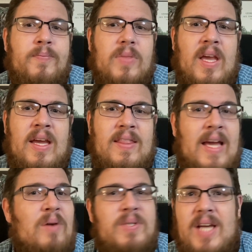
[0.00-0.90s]
And
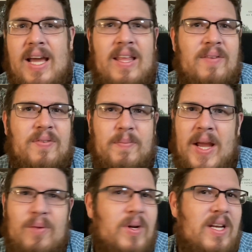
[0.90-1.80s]
that was a highlight for me.
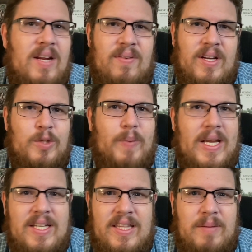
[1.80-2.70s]
I would have never
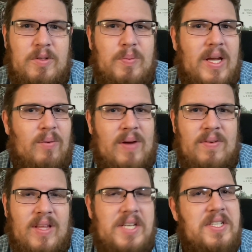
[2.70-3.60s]
expected them to play
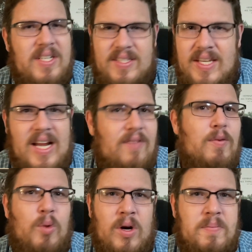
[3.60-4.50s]
Revelation. It's kind of a
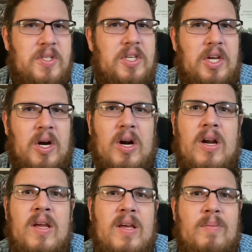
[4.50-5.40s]
more obscure
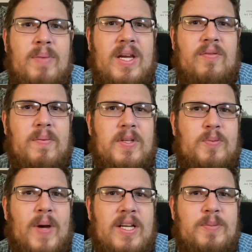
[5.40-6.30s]
pick from the
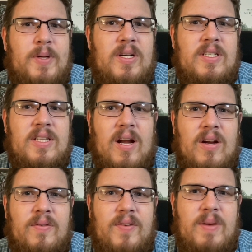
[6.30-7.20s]
Spockspirit
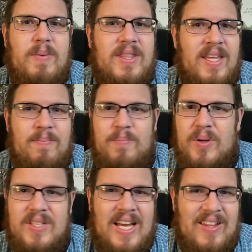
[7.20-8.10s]
discography, but they
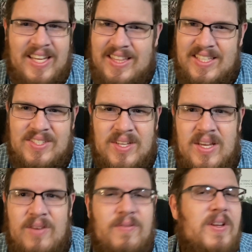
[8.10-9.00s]
pulled out like this
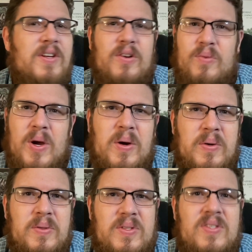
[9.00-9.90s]
Fender
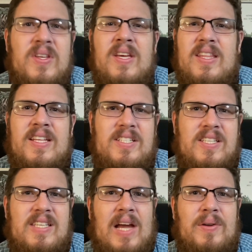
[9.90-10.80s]
Rhodes that
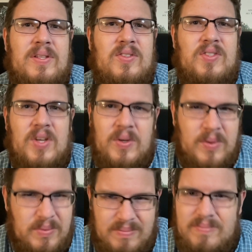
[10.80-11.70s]
just sounded
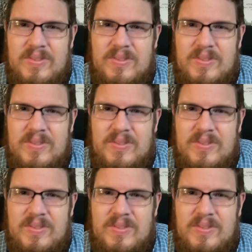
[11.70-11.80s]
so